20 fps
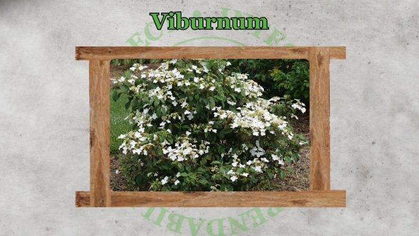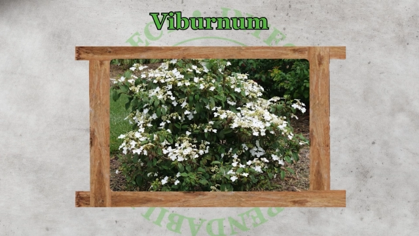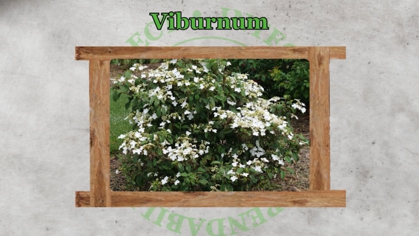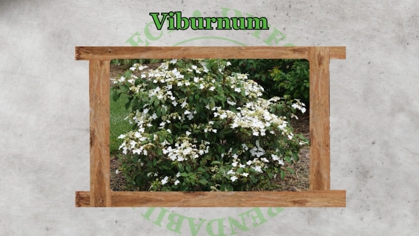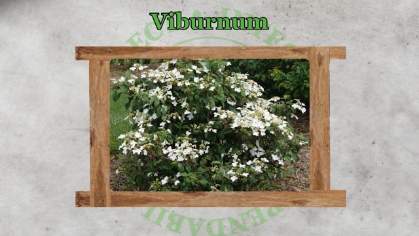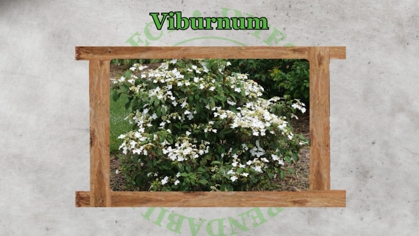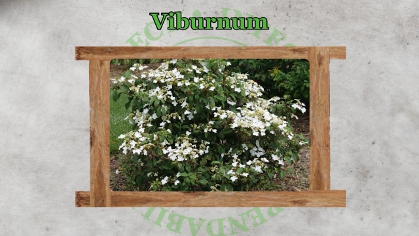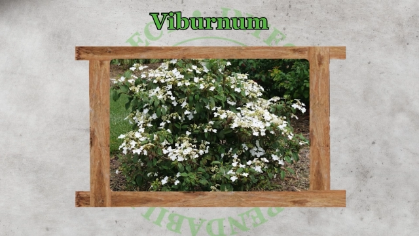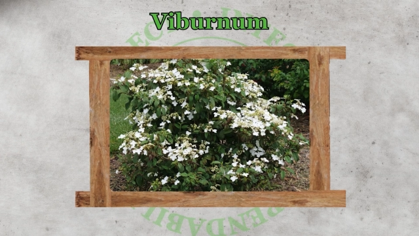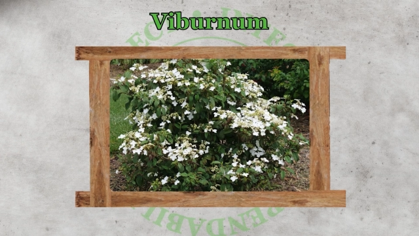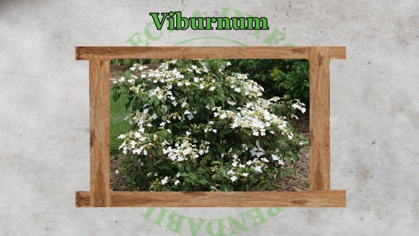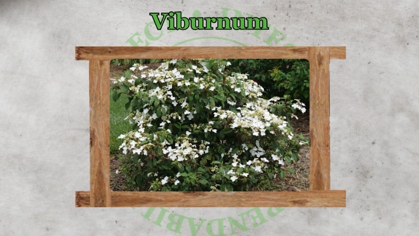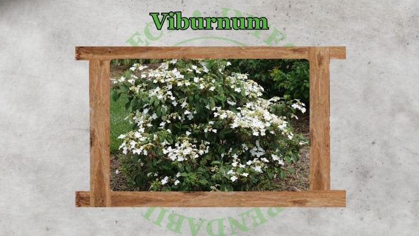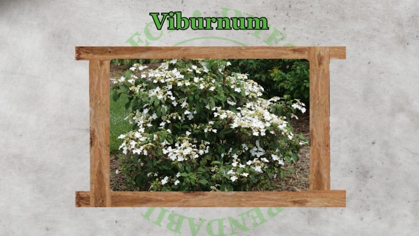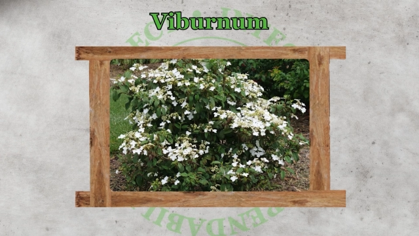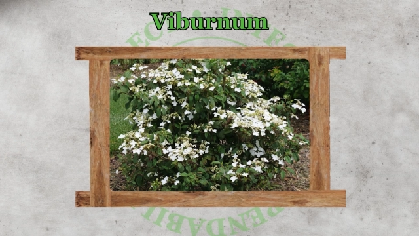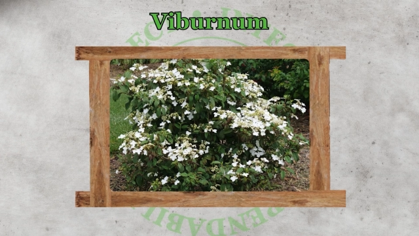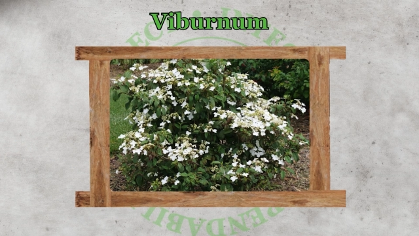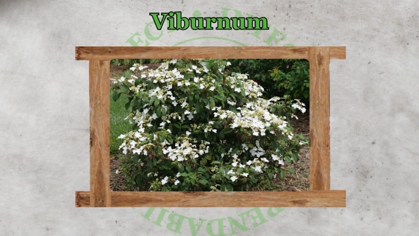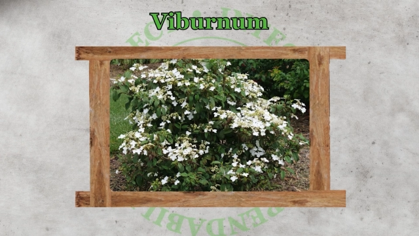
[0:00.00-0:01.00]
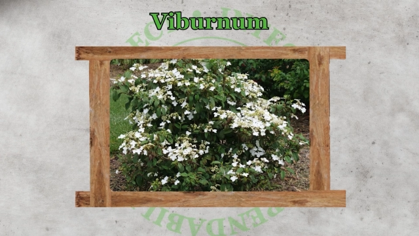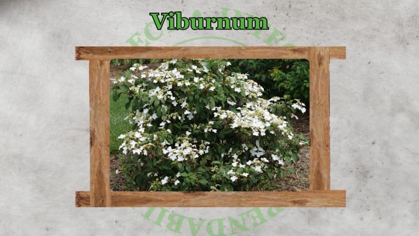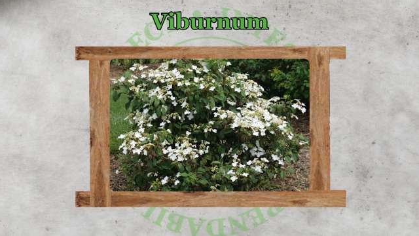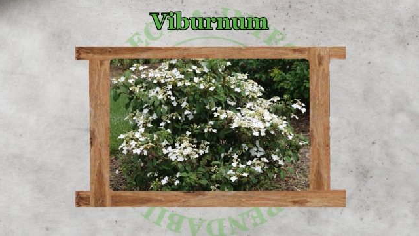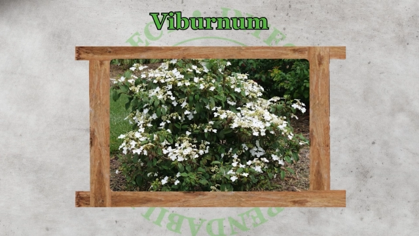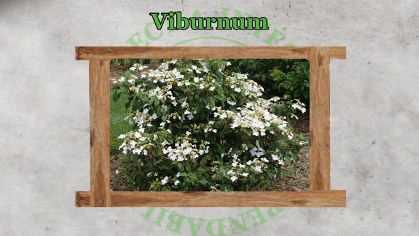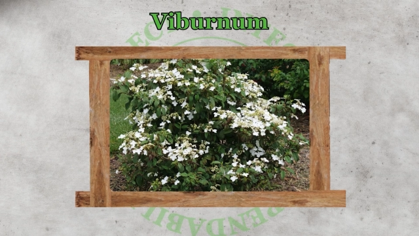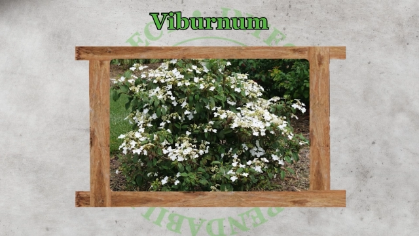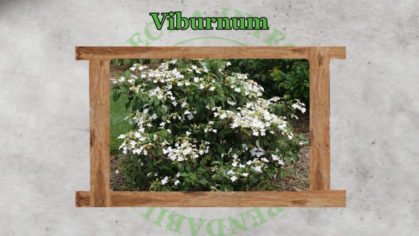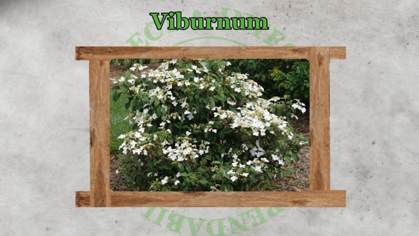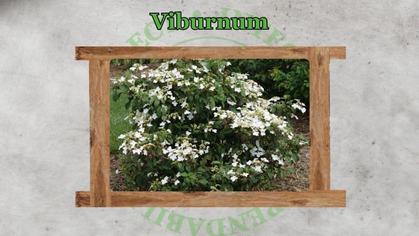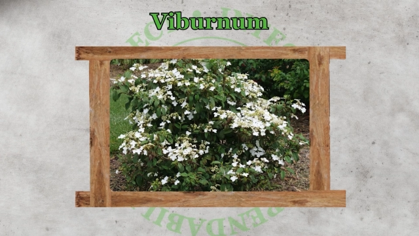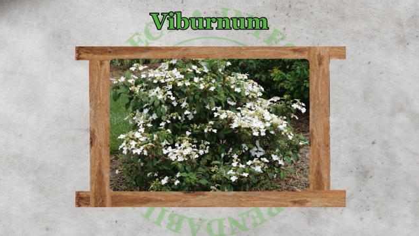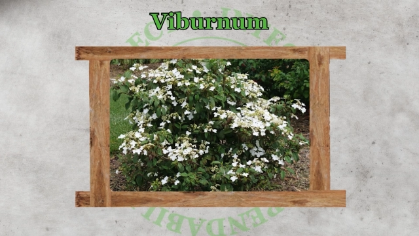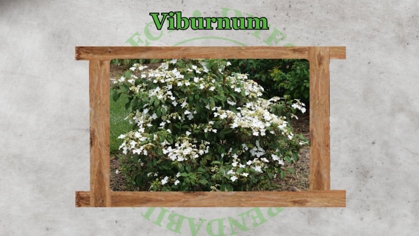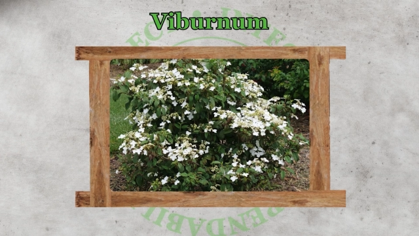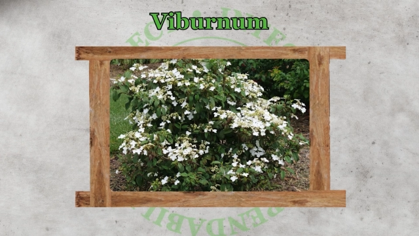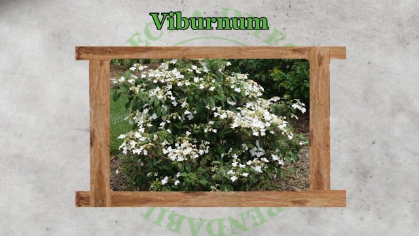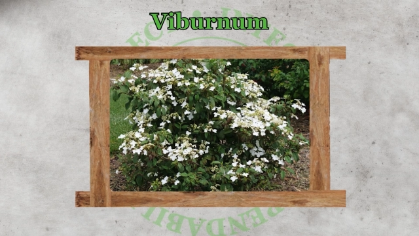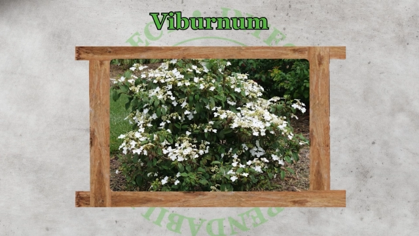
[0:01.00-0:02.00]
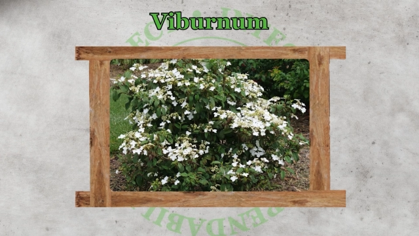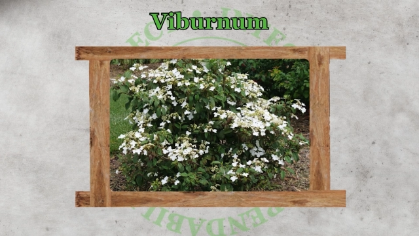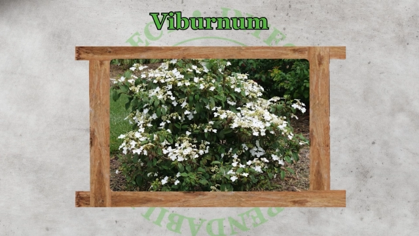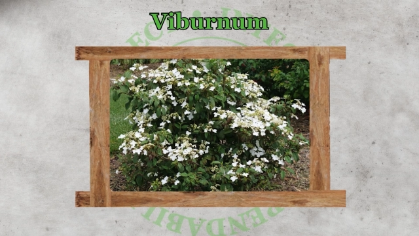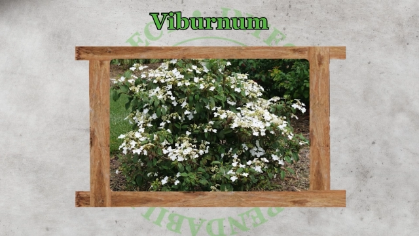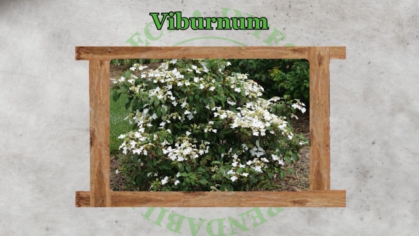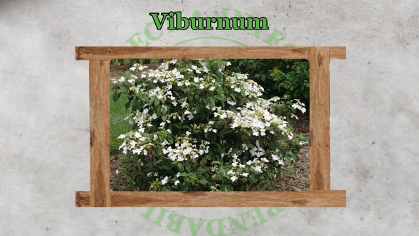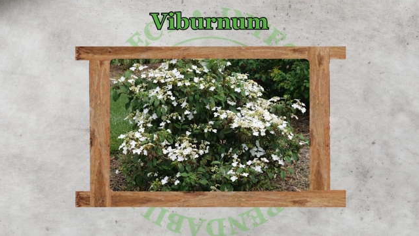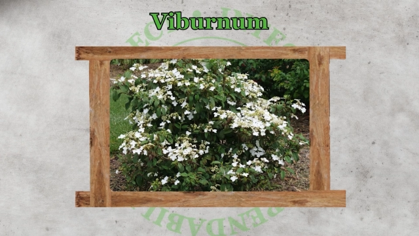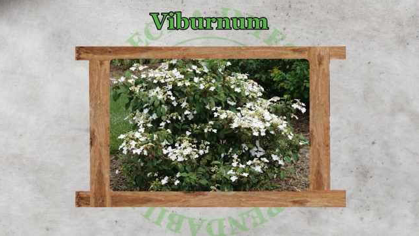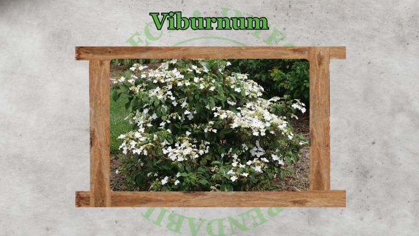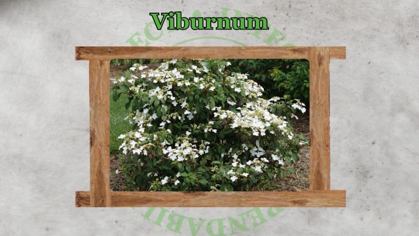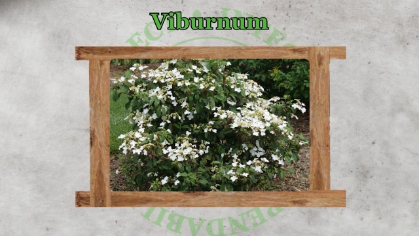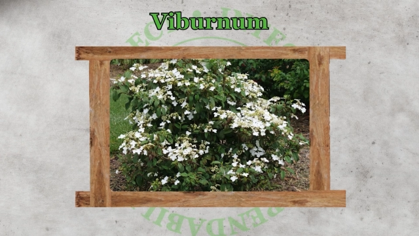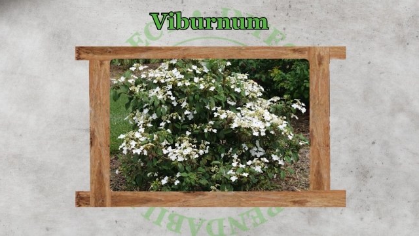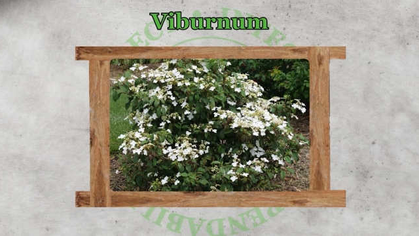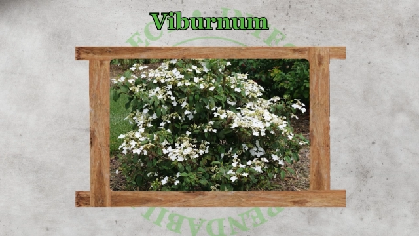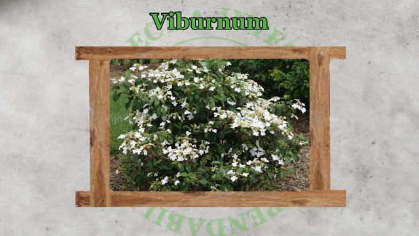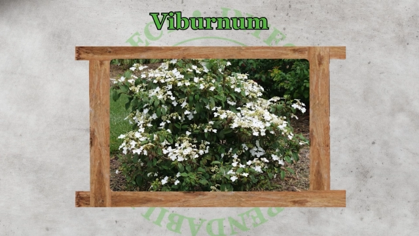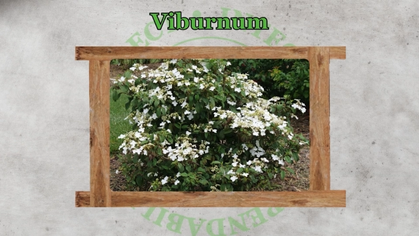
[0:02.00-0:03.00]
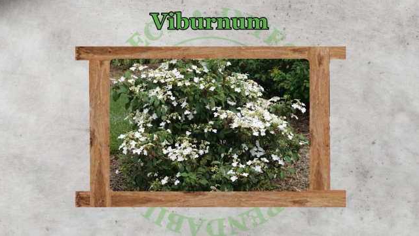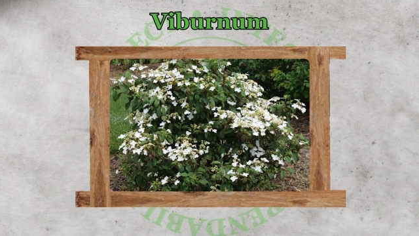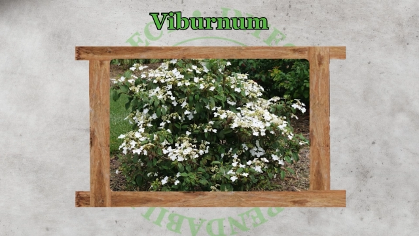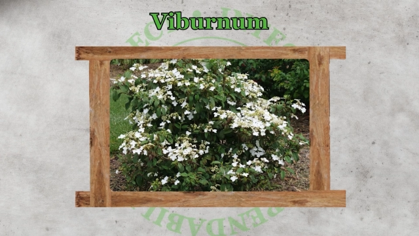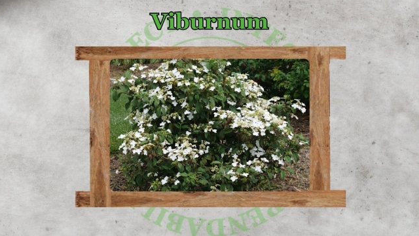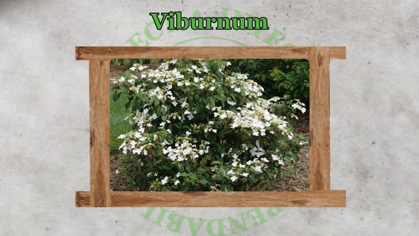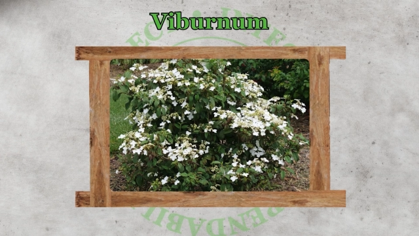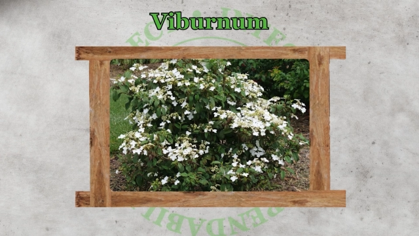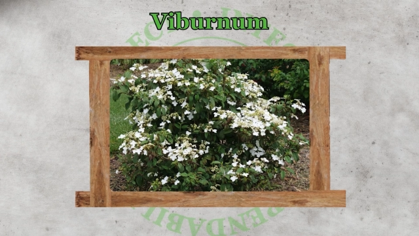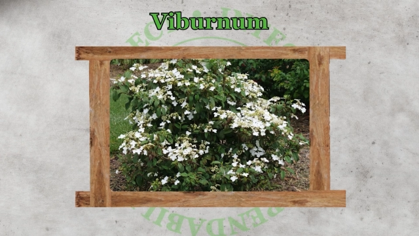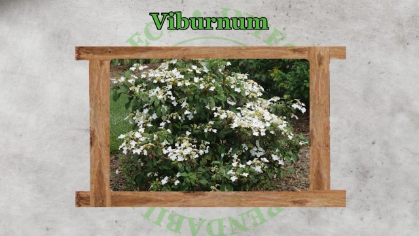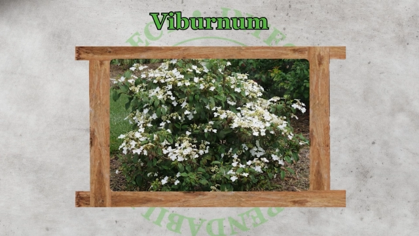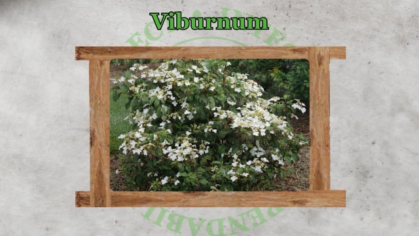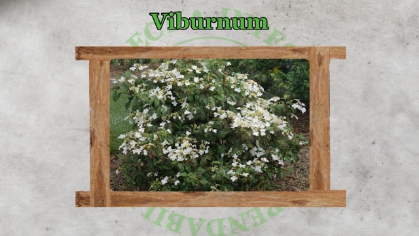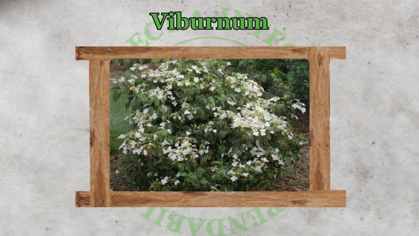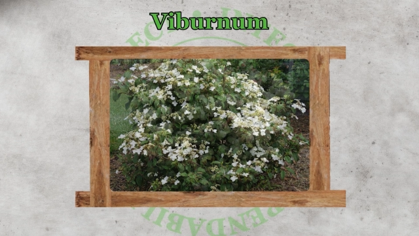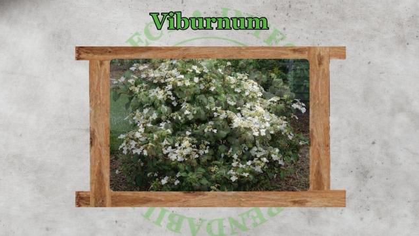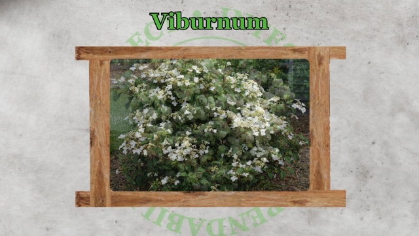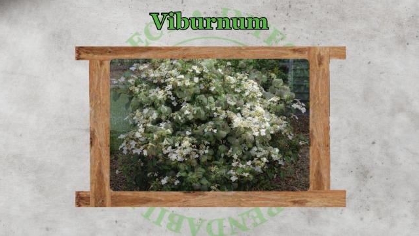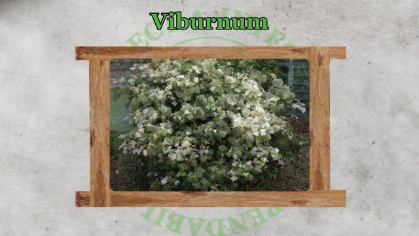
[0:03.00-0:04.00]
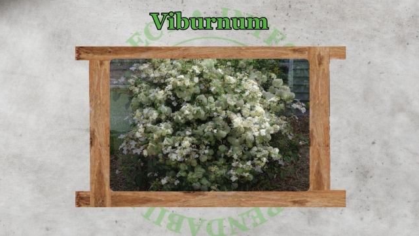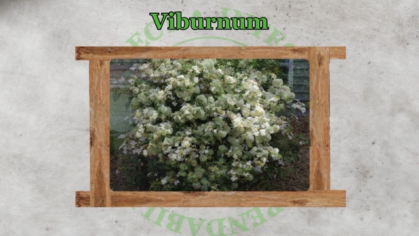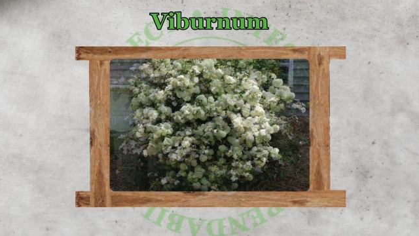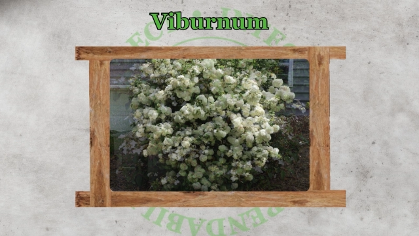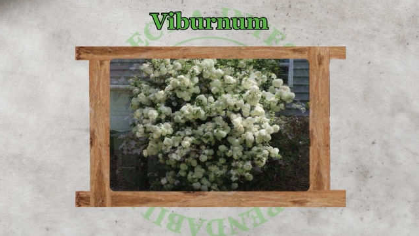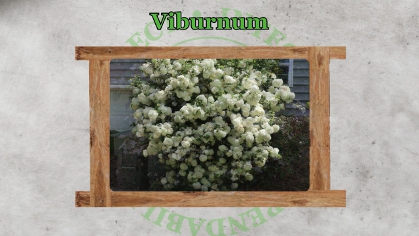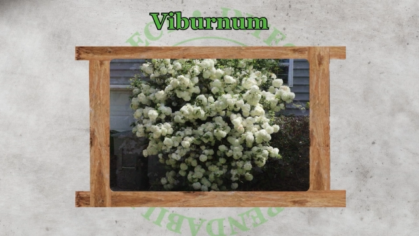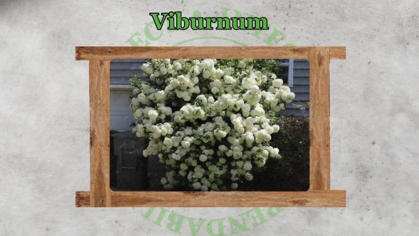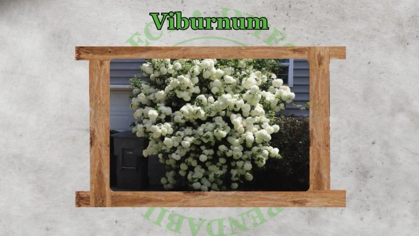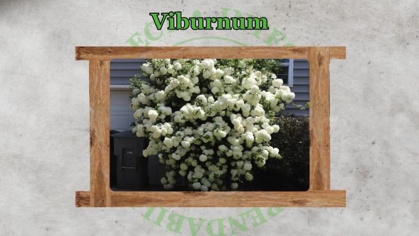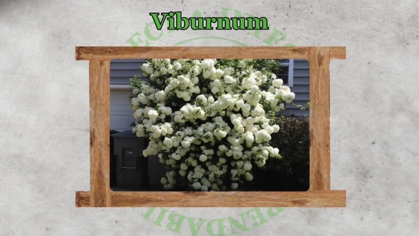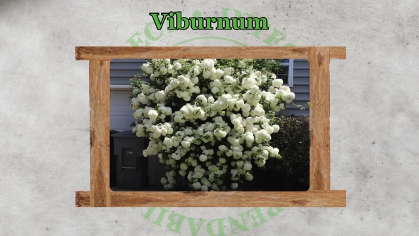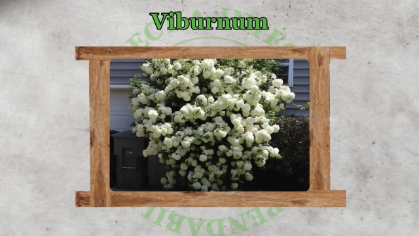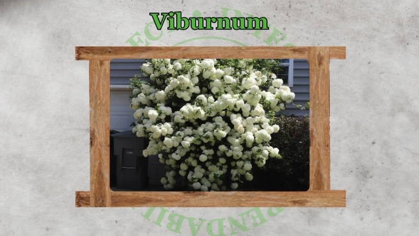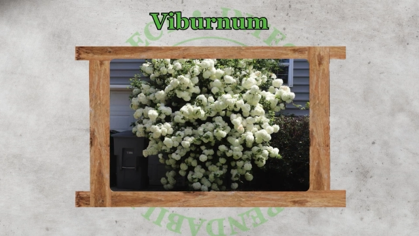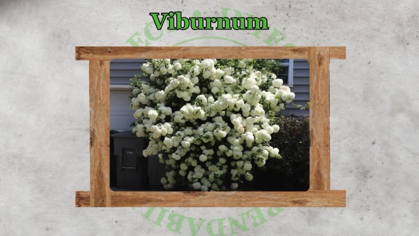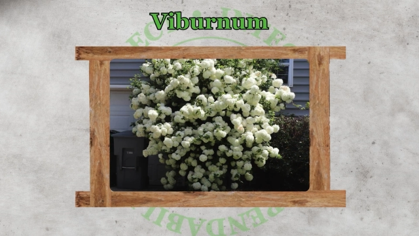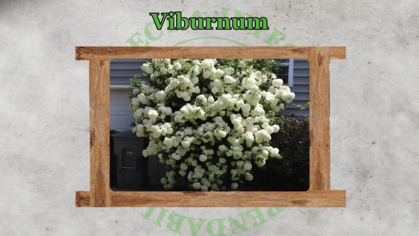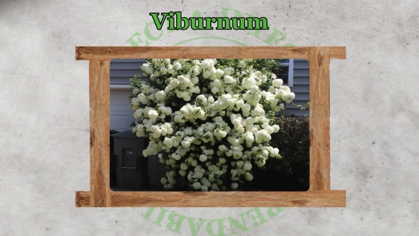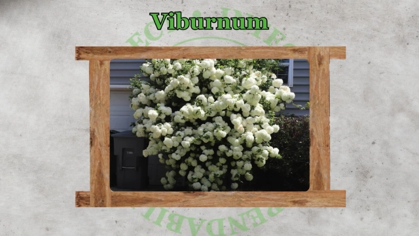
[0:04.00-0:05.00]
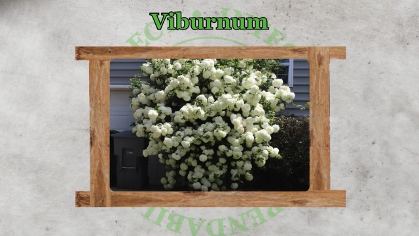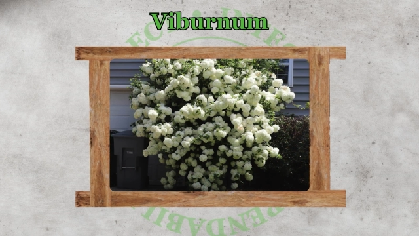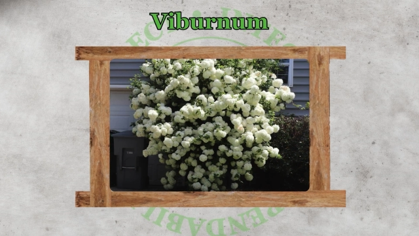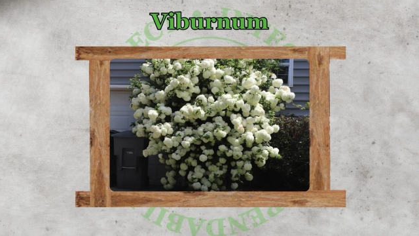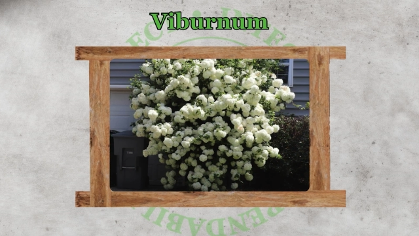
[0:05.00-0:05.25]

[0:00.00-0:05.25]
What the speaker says: (no speaker visible)